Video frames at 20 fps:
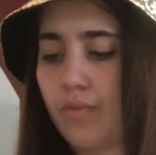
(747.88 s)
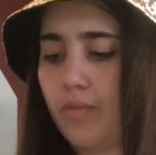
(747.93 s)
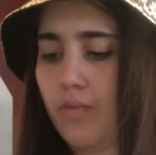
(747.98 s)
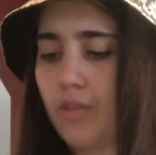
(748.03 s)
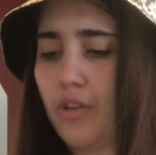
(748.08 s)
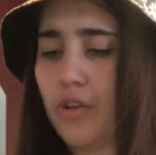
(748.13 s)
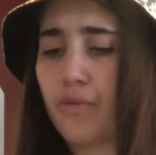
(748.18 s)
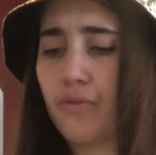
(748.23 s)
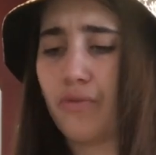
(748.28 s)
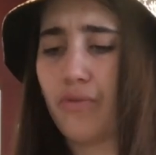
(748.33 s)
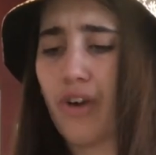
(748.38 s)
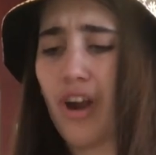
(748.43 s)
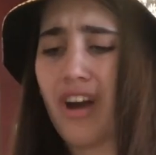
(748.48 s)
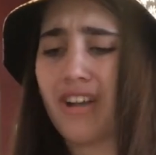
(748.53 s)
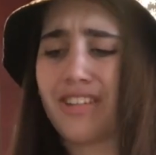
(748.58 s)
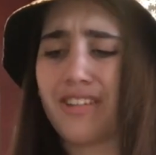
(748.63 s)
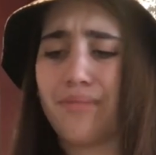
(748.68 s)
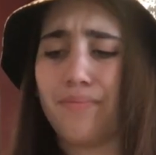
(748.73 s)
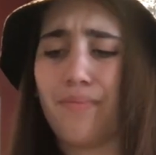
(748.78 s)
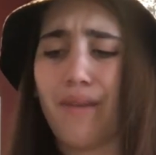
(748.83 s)
Do you
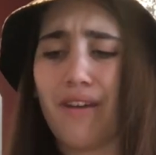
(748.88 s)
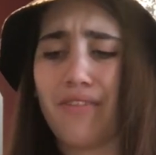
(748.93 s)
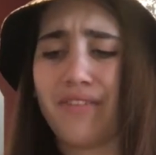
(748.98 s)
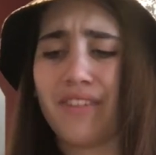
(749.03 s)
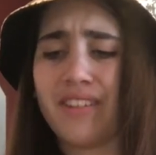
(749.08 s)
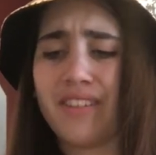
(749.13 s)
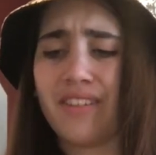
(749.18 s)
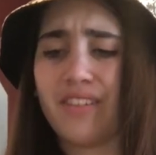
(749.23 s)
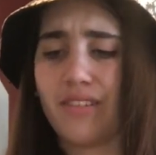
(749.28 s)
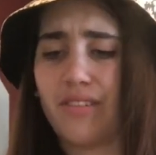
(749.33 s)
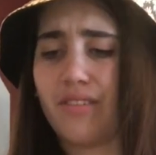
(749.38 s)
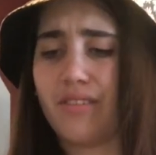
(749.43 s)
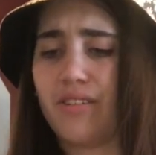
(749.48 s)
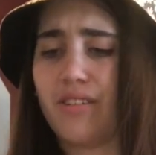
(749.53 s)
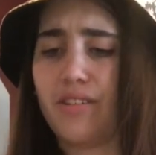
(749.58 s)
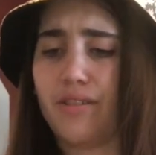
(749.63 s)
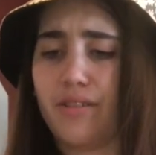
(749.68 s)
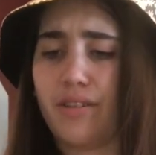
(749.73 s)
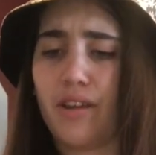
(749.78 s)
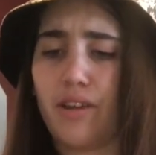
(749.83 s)
frost muffins or
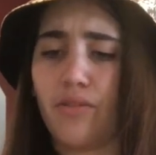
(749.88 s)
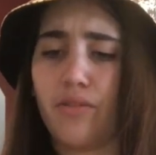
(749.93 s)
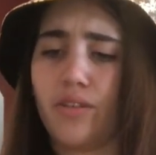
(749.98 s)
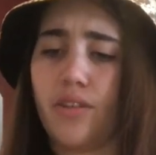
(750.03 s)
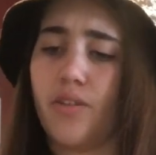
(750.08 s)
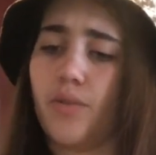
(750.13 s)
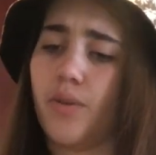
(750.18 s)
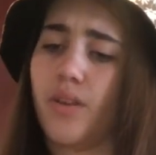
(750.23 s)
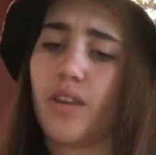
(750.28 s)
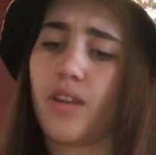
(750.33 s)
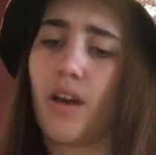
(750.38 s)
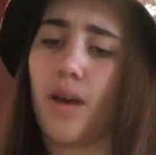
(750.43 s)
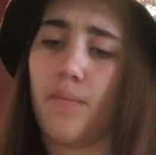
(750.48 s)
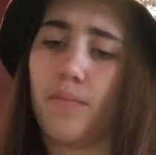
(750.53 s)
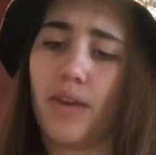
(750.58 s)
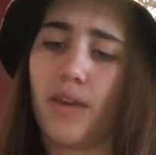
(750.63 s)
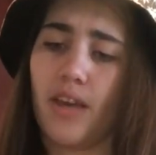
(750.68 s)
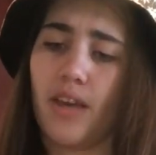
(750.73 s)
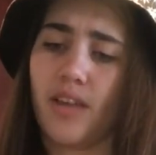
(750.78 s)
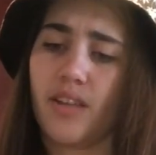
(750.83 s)
is that only with
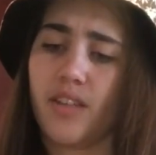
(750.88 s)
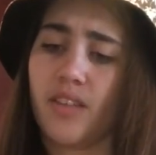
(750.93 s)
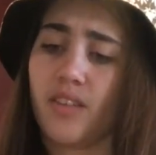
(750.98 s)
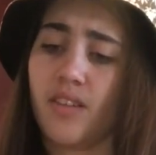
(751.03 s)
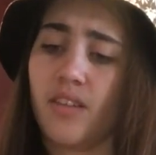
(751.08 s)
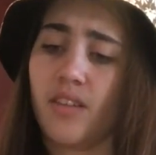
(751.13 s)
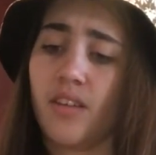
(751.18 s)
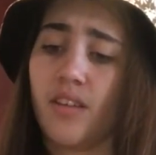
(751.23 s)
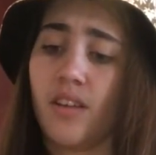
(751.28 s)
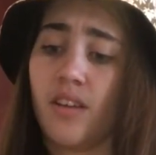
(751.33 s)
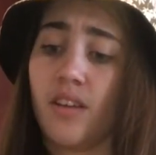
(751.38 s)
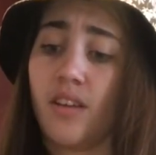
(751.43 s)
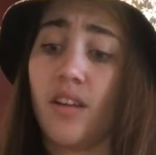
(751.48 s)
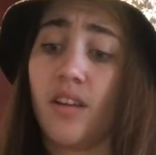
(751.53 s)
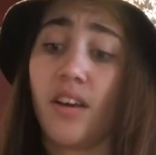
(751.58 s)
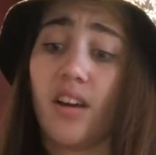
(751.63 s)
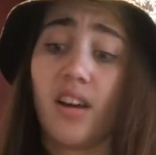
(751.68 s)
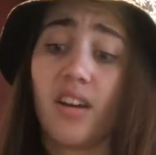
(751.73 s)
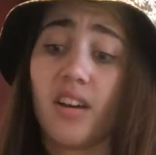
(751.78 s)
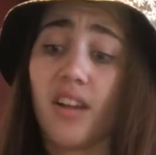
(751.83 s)
cupcakes?
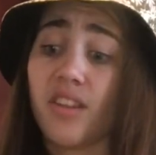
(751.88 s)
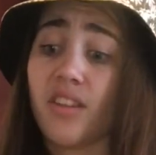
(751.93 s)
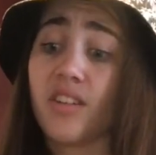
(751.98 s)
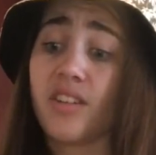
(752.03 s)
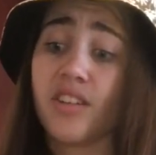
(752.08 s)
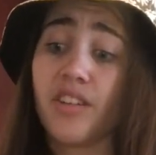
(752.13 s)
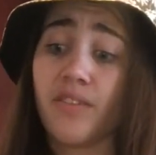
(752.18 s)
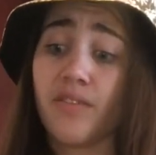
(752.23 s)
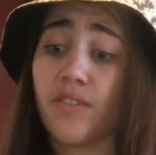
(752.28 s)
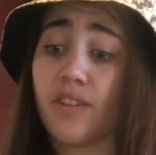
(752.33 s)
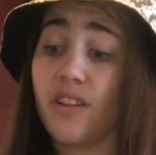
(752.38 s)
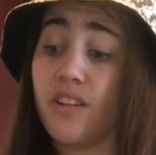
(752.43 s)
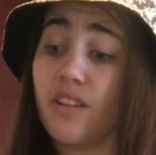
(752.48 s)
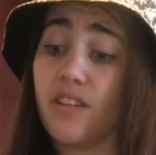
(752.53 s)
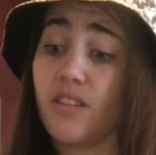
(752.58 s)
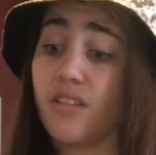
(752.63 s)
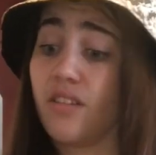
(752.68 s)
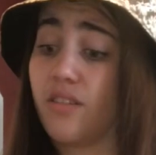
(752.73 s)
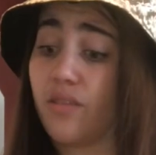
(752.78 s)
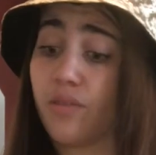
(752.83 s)
Another
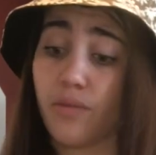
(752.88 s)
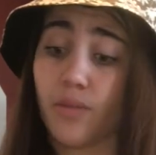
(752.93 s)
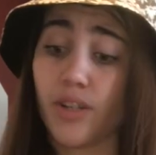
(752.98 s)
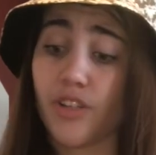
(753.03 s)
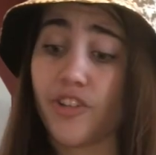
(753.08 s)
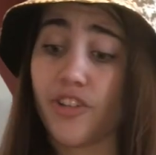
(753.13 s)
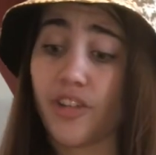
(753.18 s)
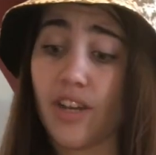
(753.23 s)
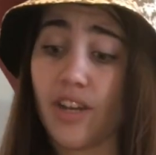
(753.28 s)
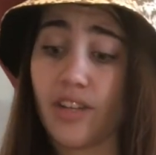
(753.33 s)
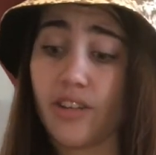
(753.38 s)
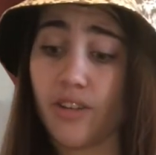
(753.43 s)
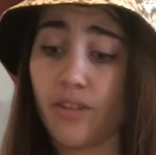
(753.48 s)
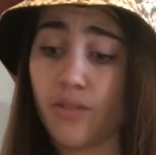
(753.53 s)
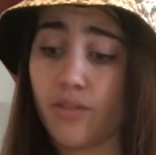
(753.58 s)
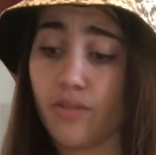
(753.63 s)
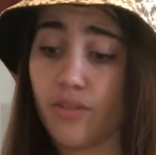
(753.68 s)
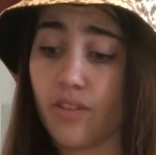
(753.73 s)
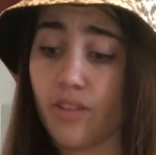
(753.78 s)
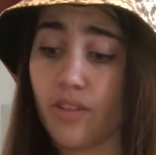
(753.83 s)
difference, which I
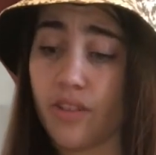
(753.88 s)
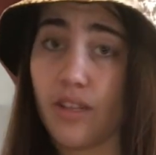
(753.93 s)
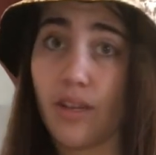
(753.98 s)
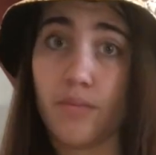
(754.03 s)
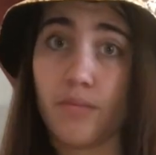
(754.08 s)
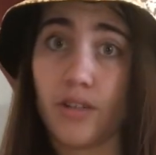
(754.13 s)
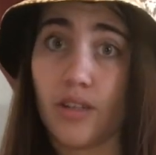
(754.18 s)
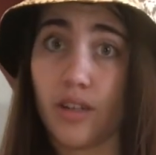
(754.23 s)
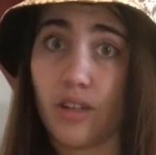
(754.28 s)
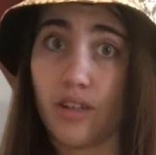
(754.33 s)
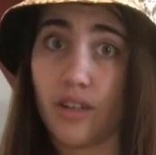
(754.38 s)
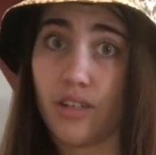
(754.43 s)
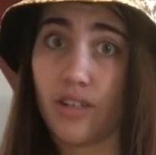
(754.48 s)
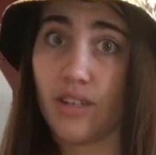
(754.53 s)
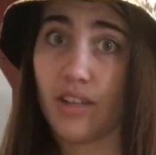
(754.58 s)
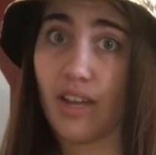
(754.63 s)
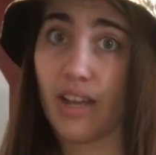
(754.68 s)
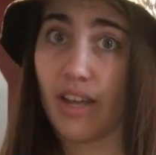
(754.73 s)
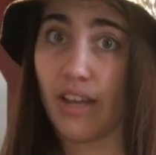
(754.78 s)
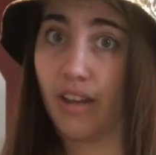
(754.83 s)
don't seem to
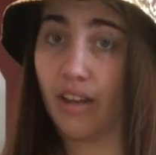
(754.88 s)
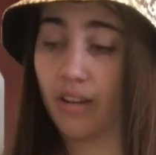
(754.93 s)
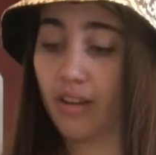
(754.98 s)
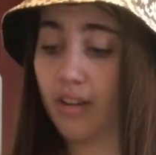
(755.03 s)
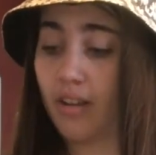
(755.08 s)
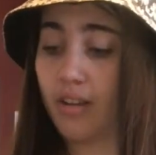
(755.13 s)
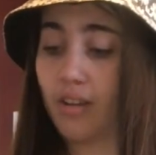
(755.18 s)
understand.